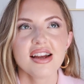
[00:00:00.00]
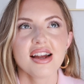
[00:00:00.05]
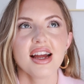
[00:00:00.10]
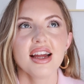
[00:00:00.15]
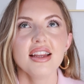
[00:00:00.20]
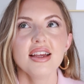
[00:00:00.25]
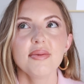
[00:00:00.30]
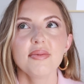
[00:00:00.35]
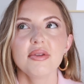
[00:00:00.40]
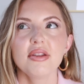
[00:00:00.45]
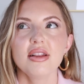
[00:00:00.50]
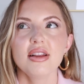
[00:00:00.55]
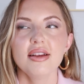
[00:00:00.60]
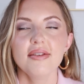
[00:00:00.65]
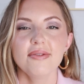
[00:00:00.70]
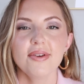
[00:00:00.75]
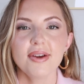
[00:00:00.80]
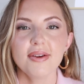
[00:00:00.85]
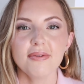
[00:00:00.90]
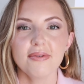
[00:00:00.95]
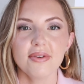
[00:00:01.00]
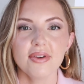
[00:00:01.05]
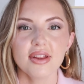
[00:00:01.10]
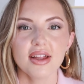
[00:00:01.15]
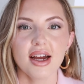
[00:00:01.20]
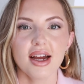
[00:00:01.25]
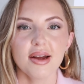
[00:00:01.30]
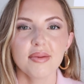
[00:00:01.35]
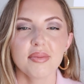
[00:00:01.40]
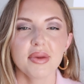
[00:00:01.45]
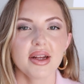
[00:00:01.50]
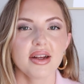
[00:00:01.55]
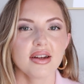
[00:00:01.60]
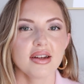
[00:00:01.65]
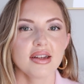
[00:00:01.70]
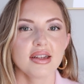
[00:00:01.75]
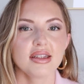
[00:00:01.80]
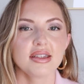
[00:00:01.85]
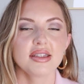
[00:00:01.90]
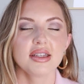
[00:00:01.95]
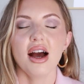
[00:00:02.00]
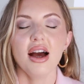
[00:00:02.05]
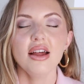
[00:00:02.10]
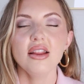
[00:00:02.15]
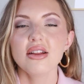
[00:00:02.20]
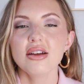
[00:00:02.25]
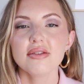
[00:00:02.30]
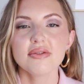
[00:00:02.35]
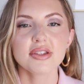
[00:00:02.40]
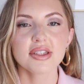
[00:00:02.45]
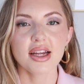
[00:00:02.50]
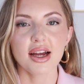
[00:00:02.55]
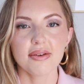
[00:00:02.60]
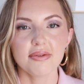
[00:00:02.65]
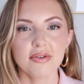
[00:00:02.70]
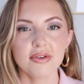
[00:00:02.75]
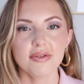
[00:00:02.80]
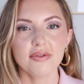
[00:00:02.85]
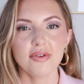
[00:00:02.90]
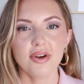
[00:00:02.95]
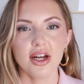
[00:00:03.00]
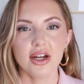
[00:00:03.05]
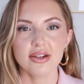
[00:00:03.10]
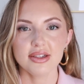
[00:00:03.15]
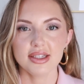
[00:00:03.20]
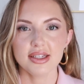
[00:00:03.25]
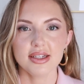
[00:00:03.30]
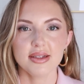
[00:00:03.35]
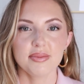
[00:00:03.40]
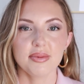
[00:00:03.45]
and I'm living for that because I love saffron fragrances,